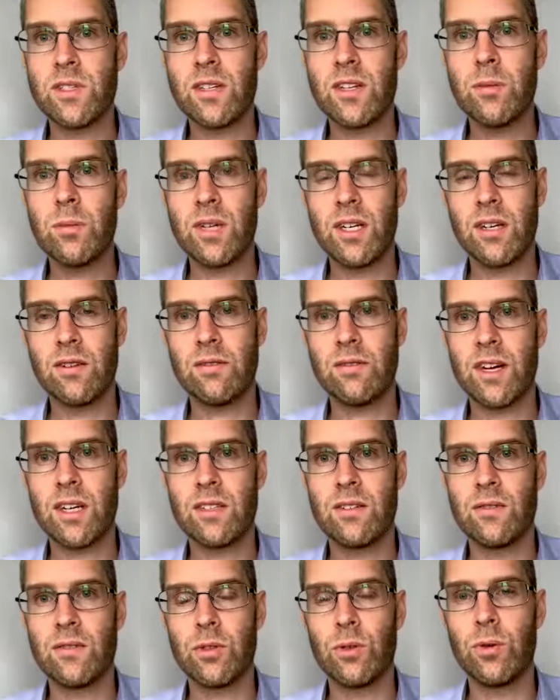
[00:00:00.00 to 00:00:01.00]
could be an
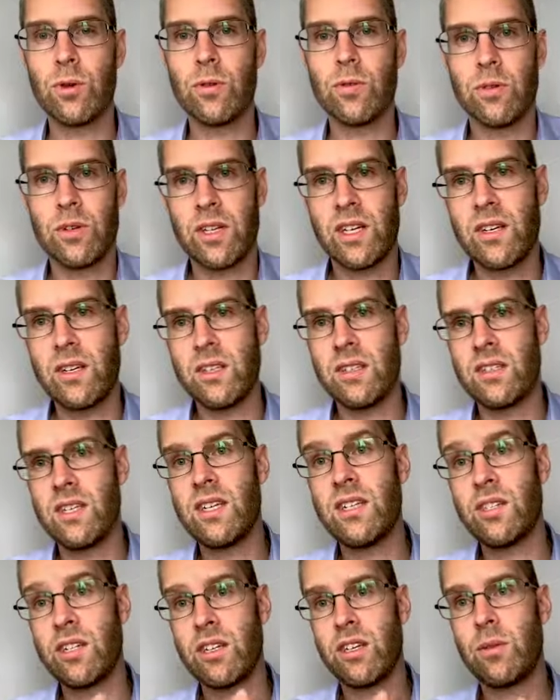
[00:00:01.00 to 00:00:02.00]
effective tool for
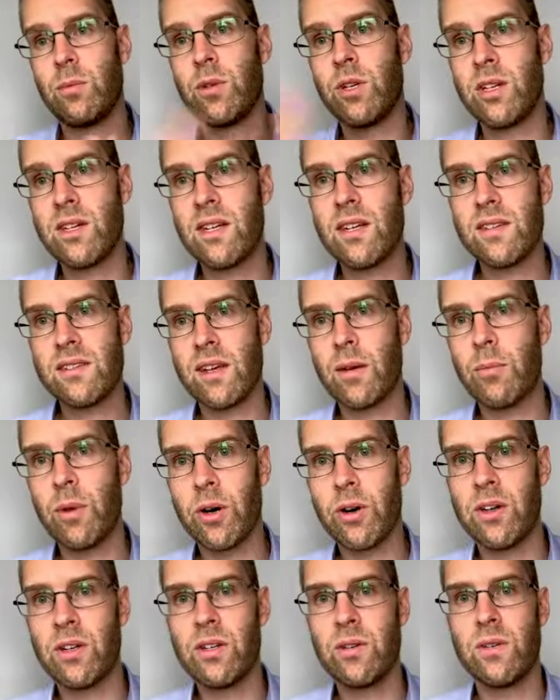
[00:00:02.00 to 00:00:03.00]
teaching communities
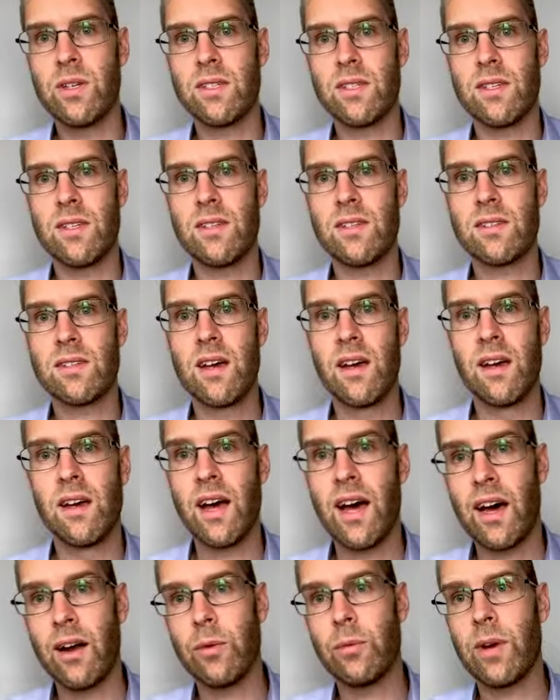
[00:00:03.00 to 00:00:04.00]
about a new disease,
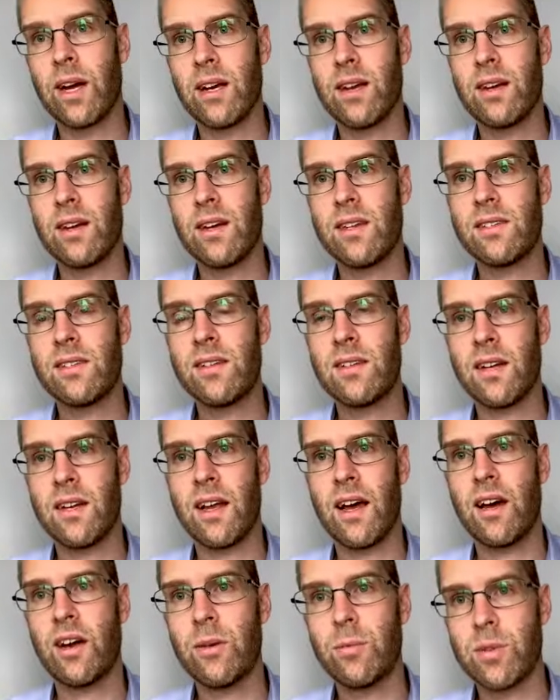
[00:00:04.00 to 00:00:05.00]
how to recognize it, and
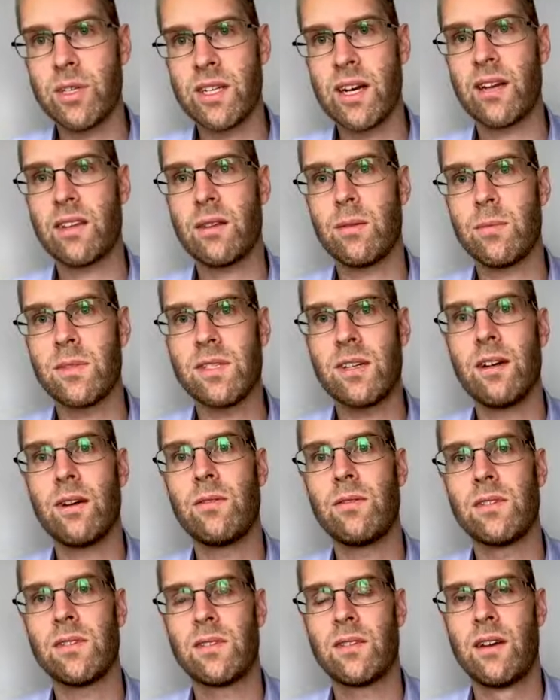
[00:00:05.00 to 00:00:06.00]
how to protect
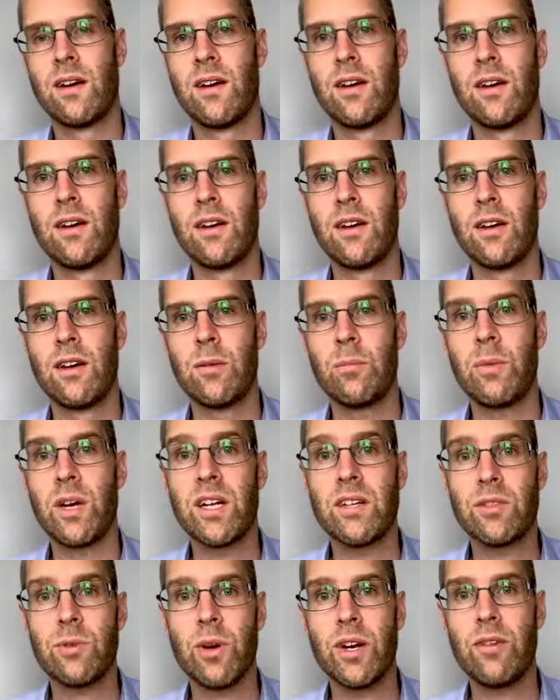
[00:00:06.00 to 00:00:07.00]
themselves. But
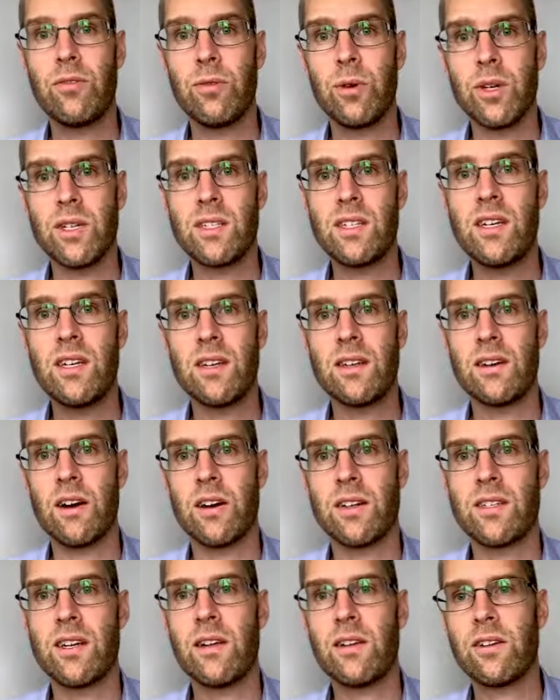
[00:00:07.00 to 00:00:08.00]
in 2014,
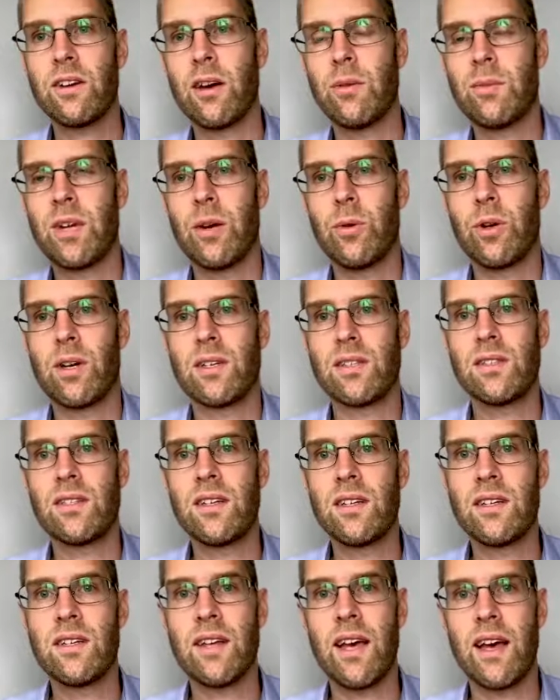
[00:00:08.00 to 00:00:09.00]
our telecom networks
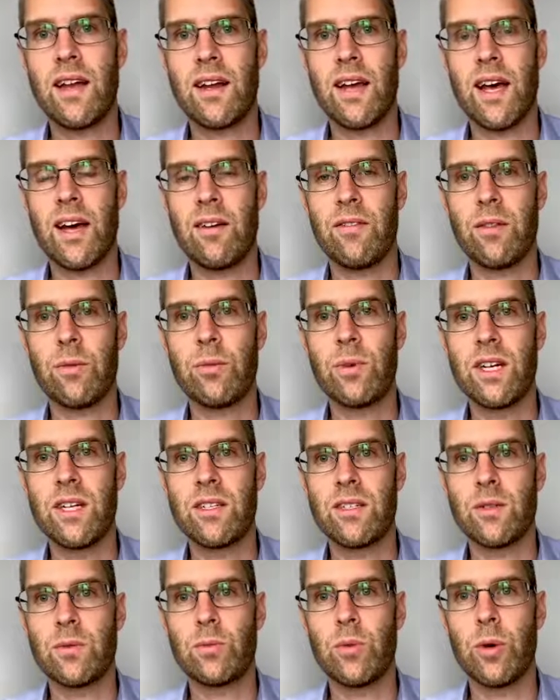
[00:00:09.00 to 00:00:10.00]
didn't yet have the
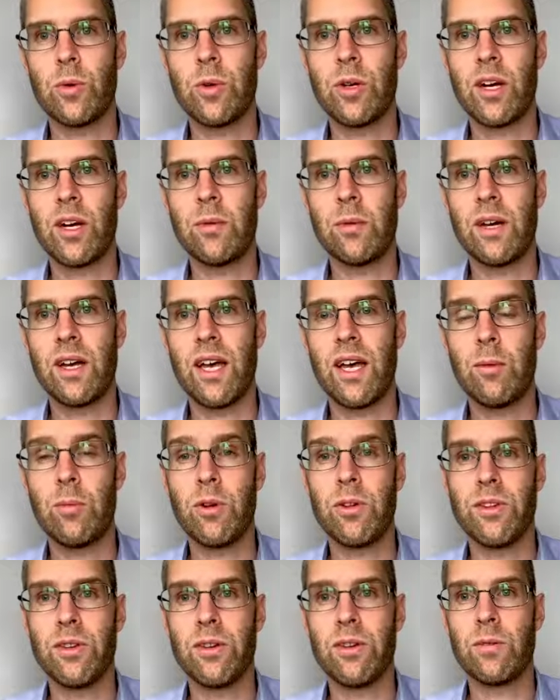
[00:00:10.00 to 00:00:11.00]
reach where we were
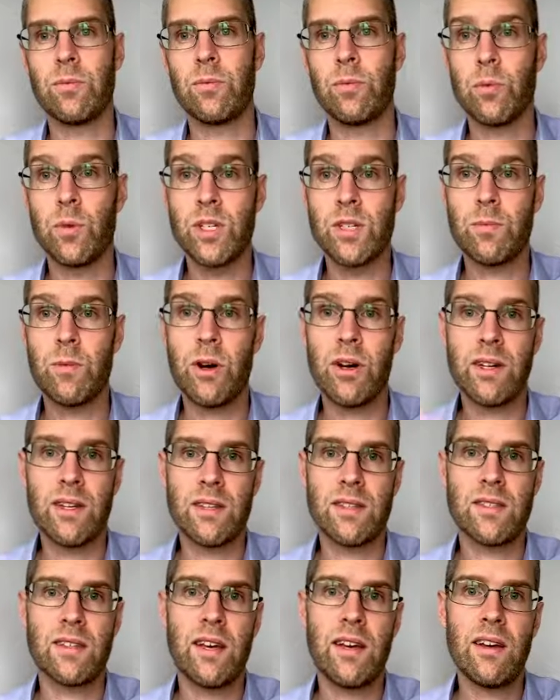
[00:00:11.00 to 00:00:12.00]
able to respond
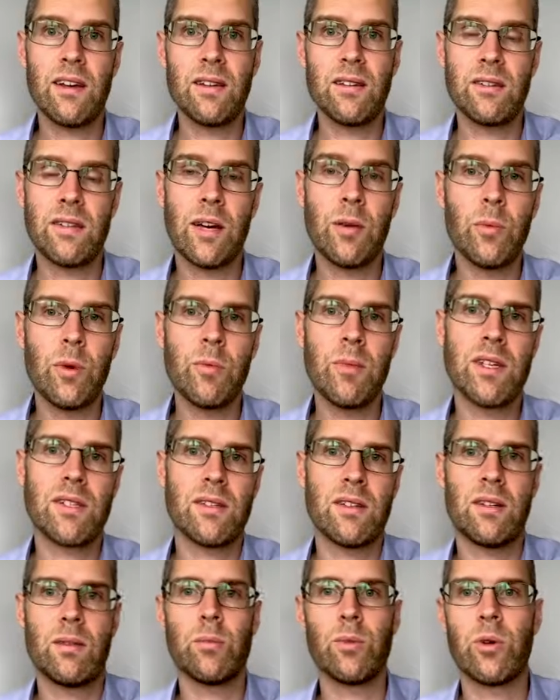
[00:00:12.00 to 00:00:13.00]
at scale, and we missed
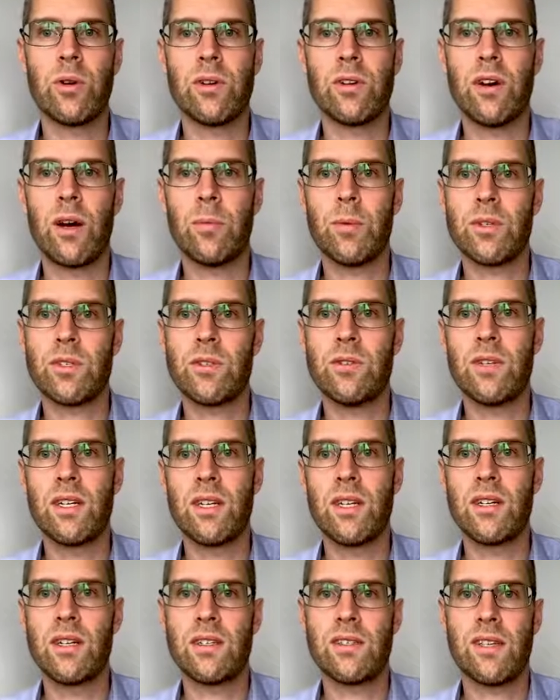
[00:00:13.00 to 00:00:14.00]
an important
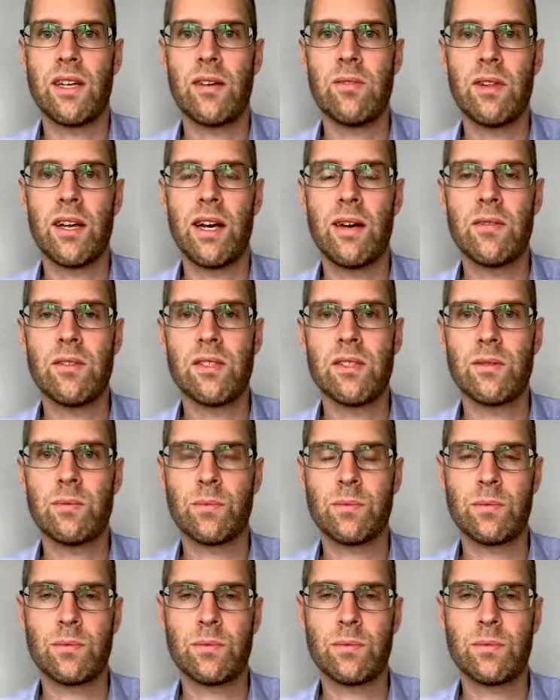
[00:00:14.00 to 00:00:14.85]
opportunity to save lives.